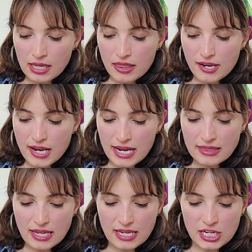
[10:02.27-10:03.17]
the
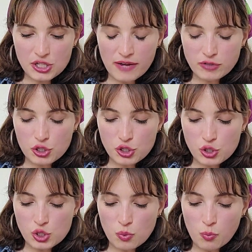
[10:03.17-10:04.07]
night they each have to
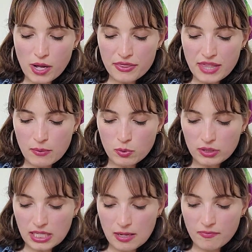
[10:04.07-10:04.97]
choose what they will
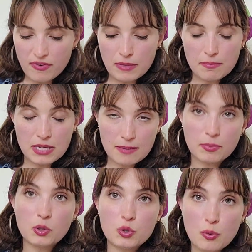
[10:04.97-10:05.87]
keep from the
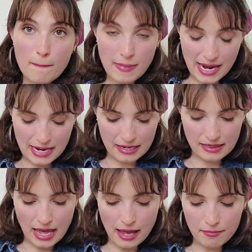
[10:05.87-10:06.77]
people who made
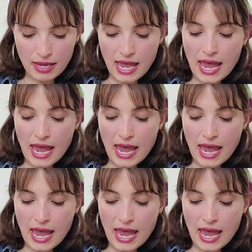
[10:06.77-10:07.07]
them